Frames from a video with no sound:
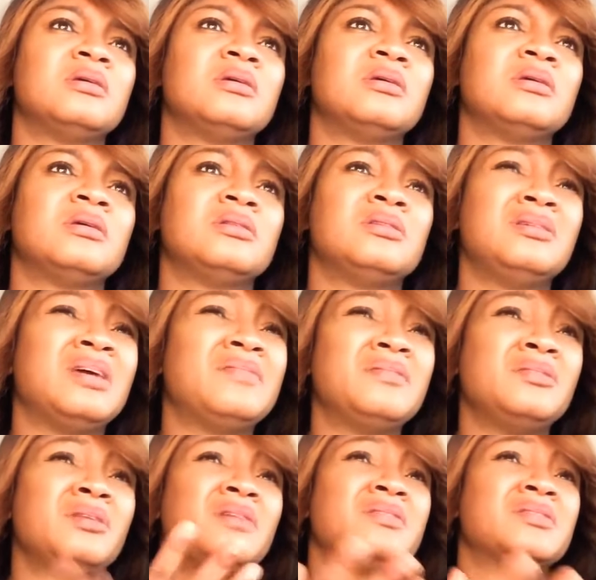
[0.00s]
Do you
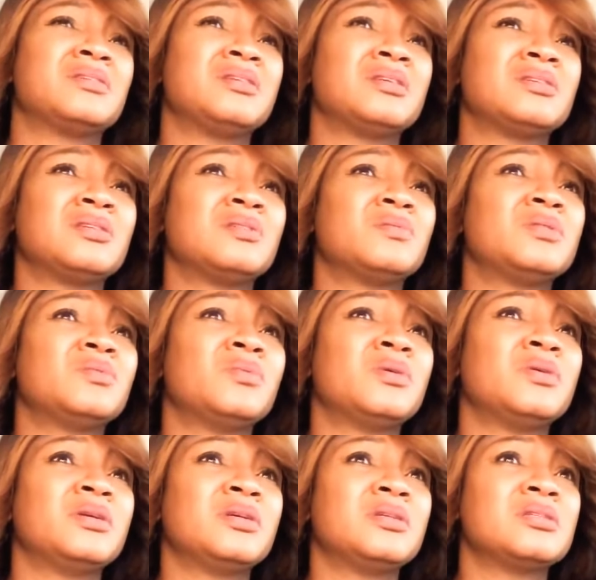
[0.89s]
have a suggestion?
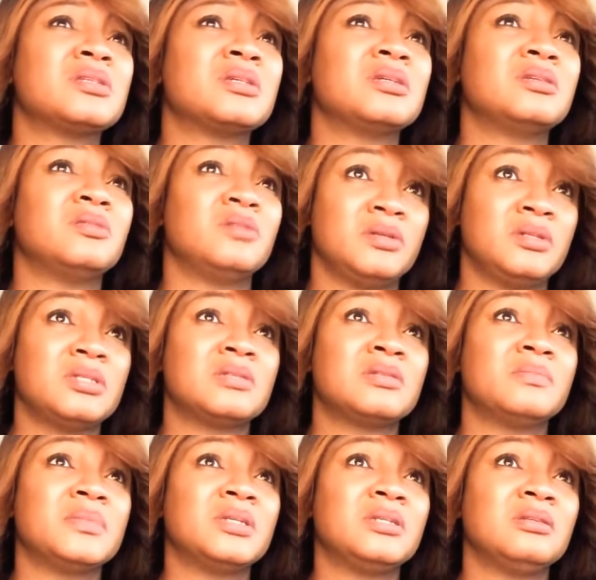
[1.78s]
What are you going to say? You're going to say
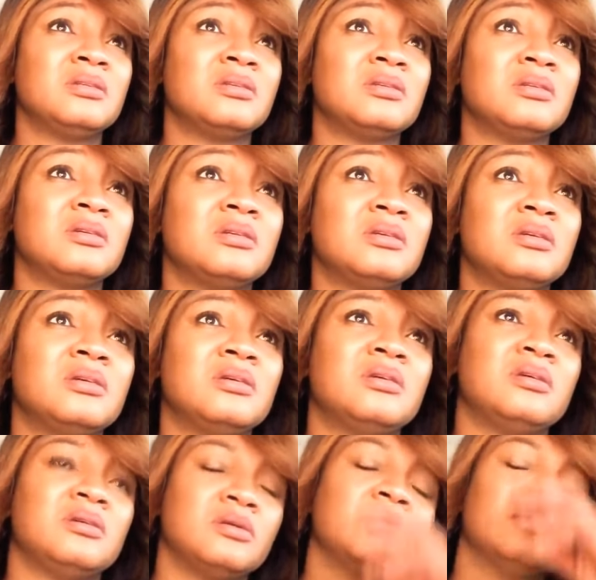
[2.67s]
something?
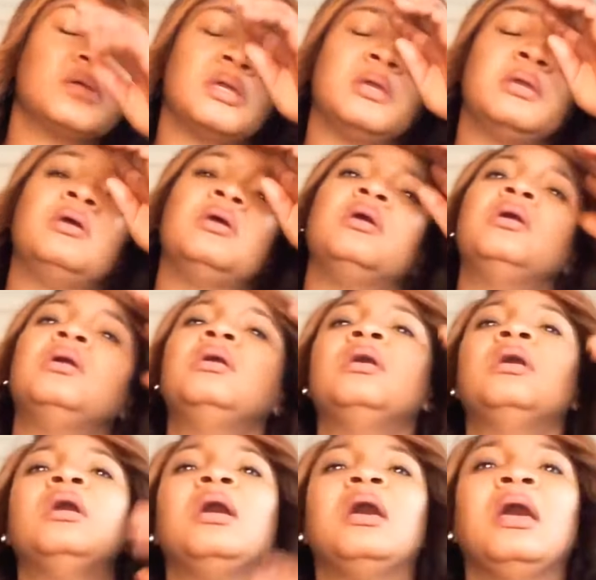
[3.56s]
Oh, okay.
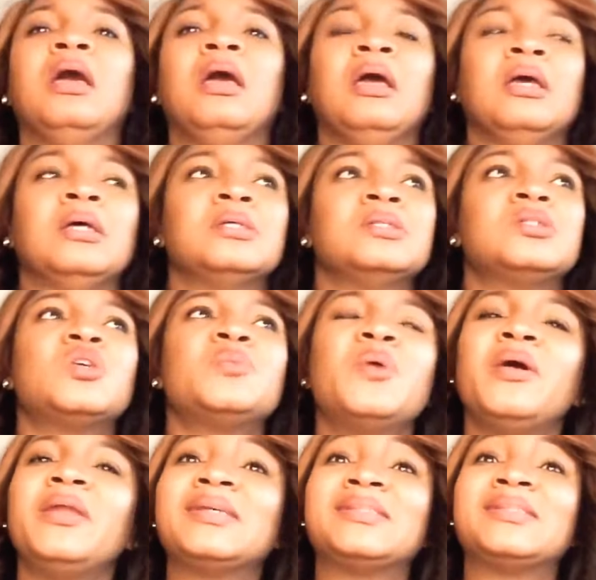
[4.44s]
To be
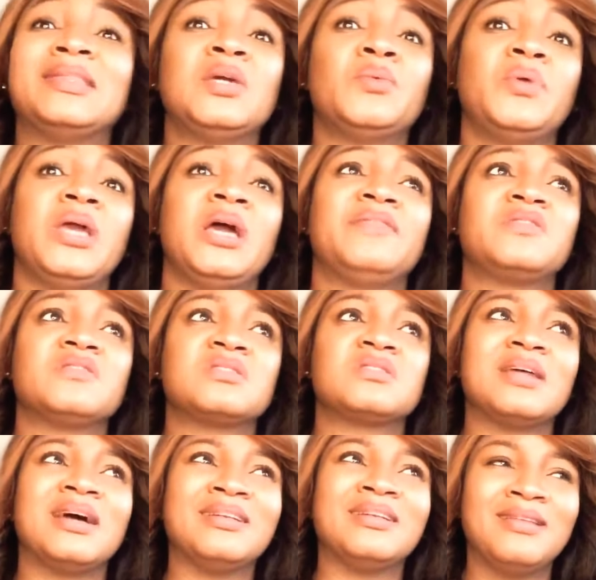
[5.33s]
honest, I think we have to
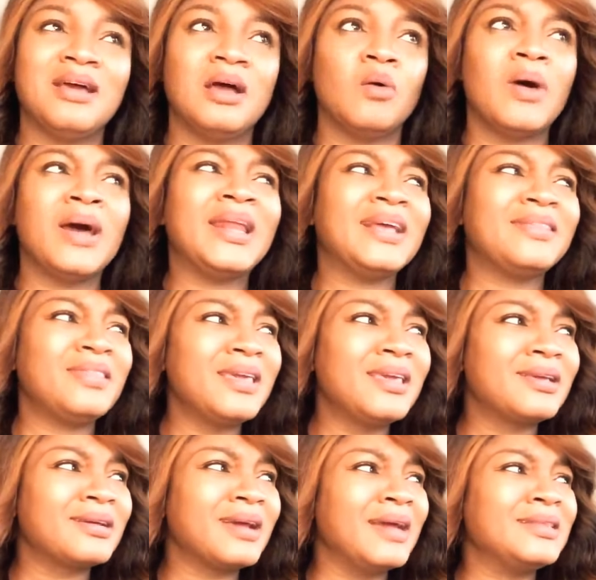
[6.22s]
start now, and I
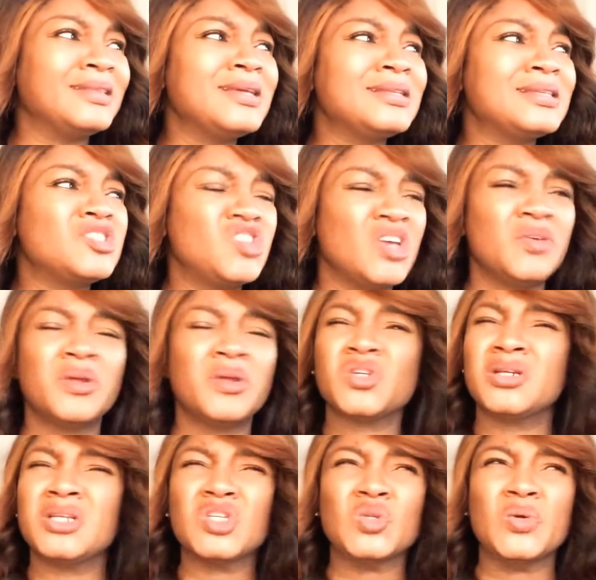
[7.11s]
think this
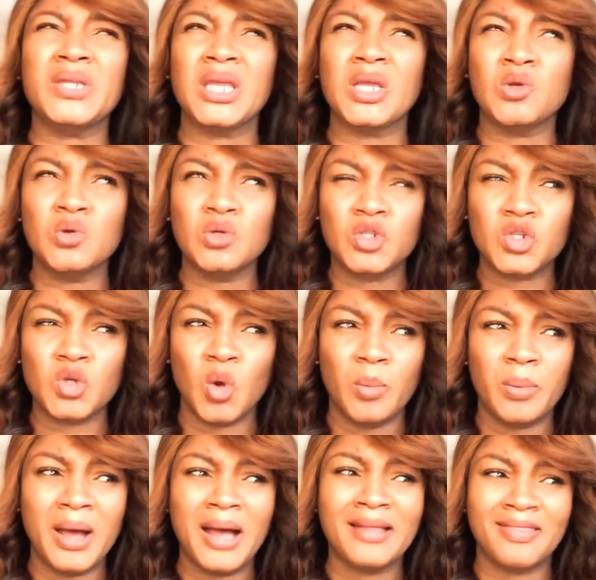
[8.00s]
generation is doing a good
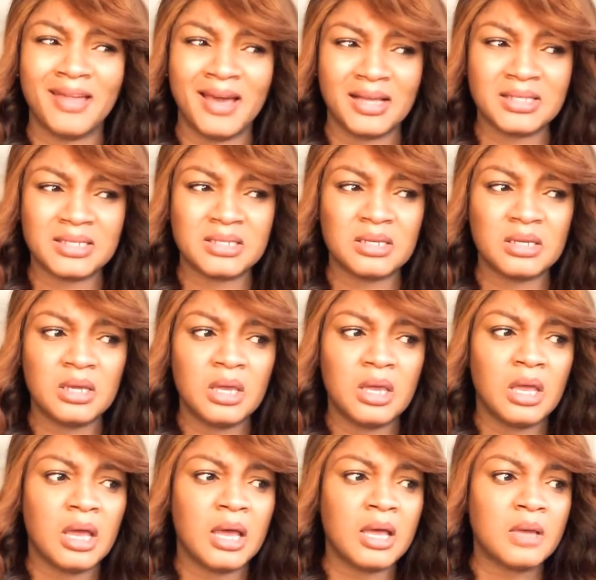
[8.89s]
job at that.
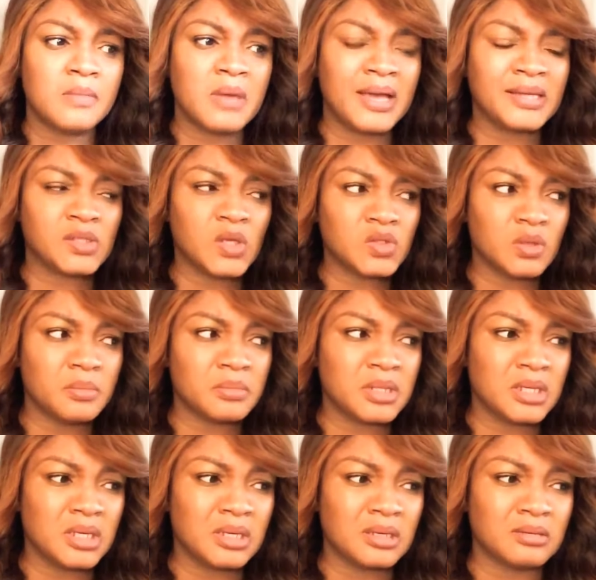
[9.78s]
I saw
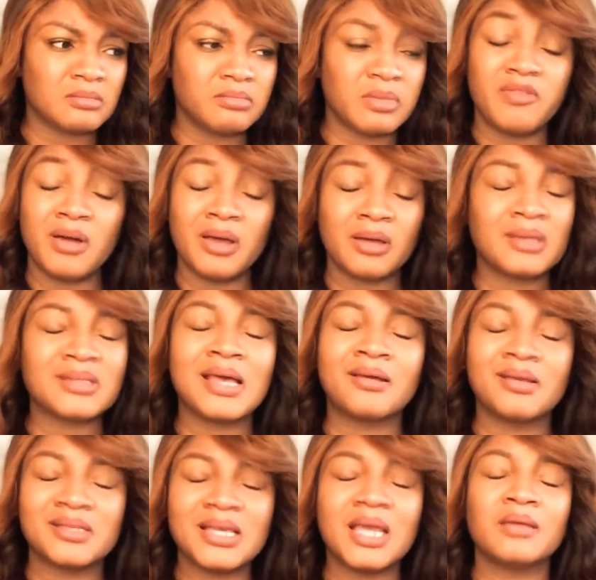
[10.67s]
something before
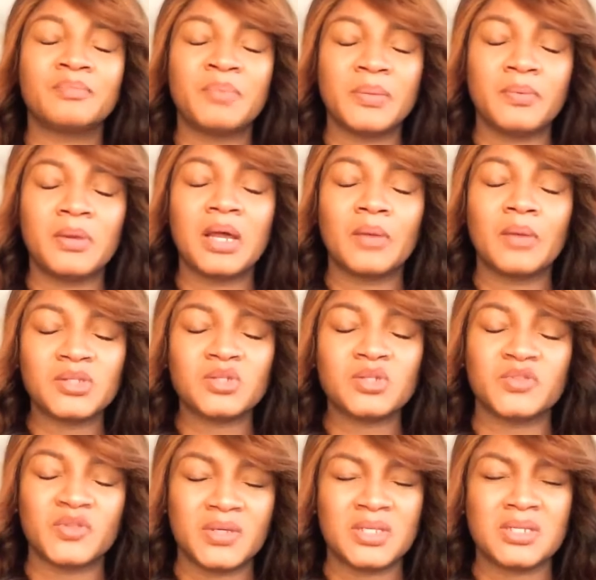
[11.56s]
because I went off
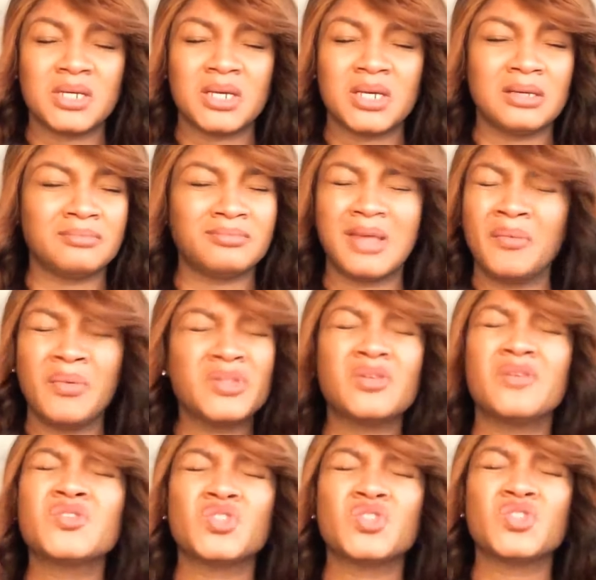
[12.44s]
Twitter, I went off
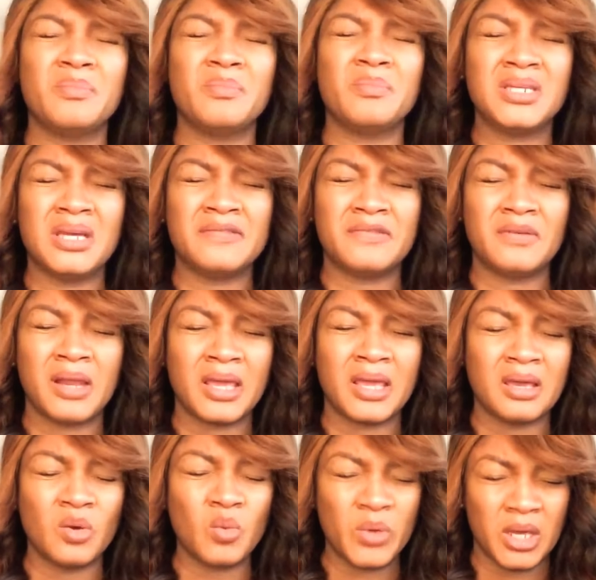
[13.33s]
social media for like
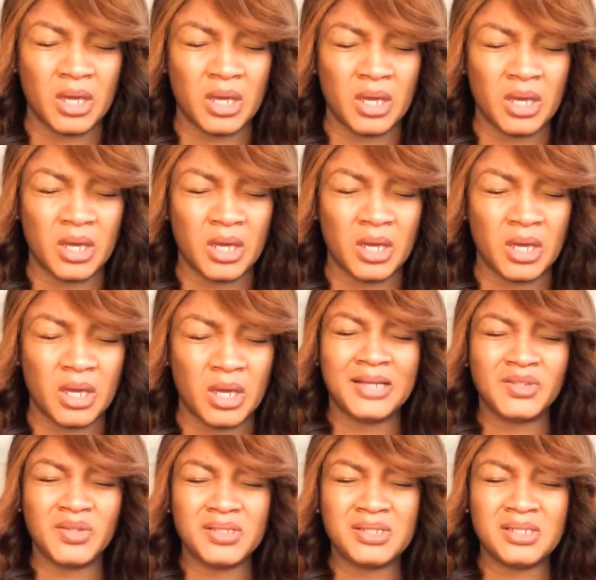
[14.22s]
a week. I
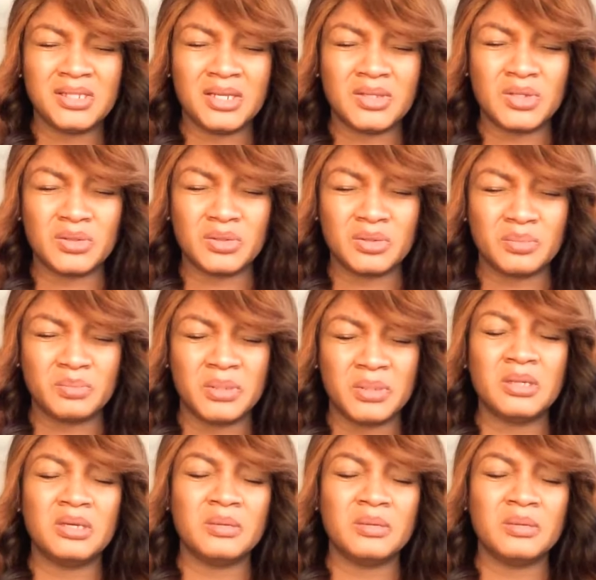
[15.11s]
just needed to be